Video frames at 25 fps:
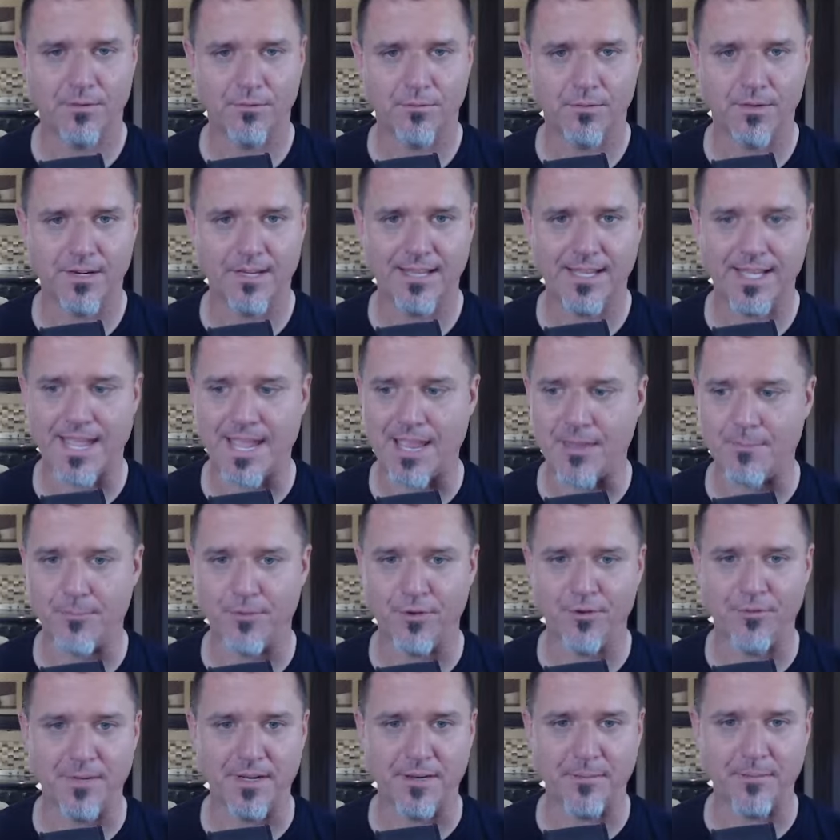I really hate
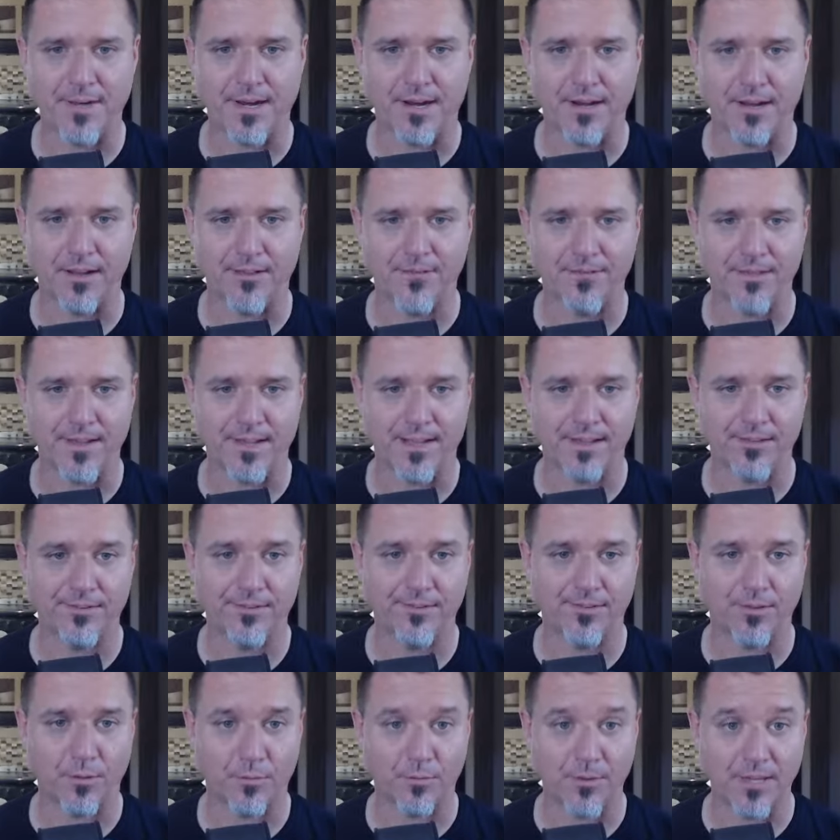movement impairing
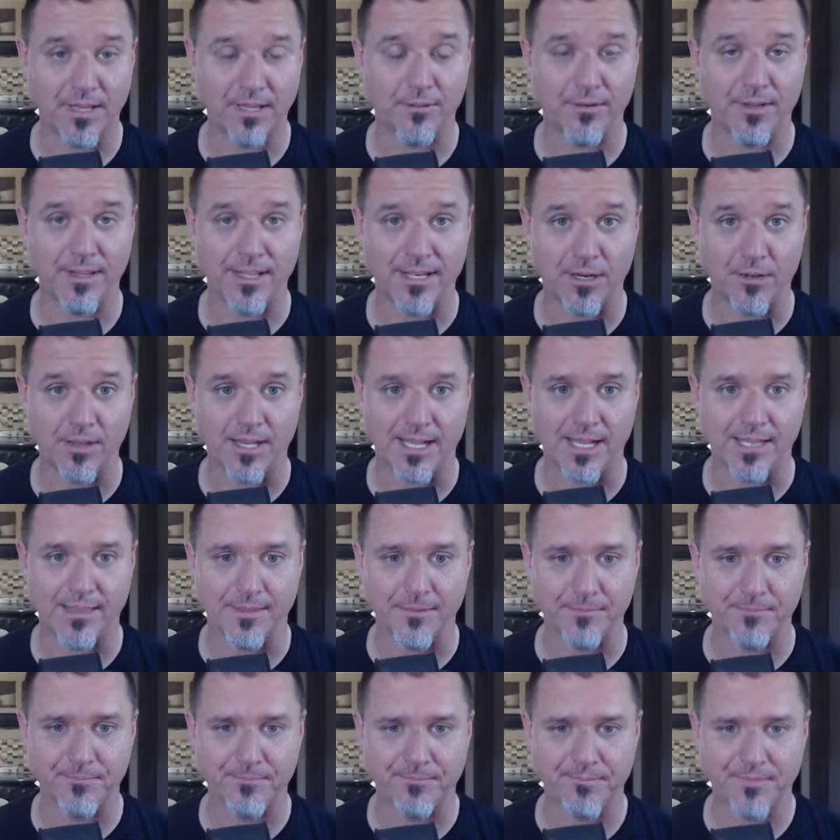effects. I really, really don't like
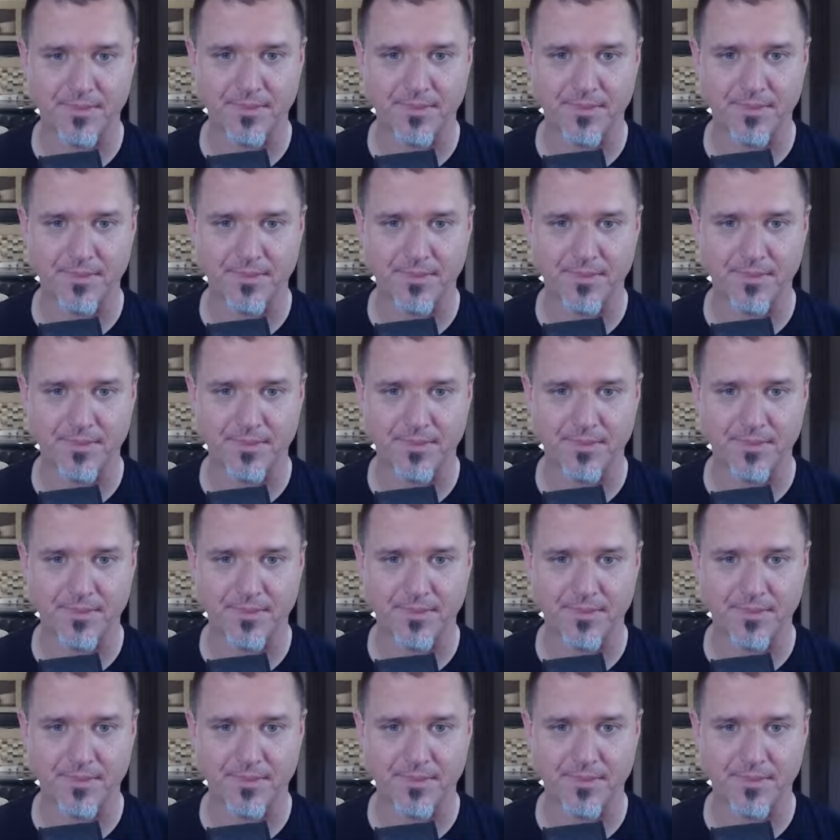them.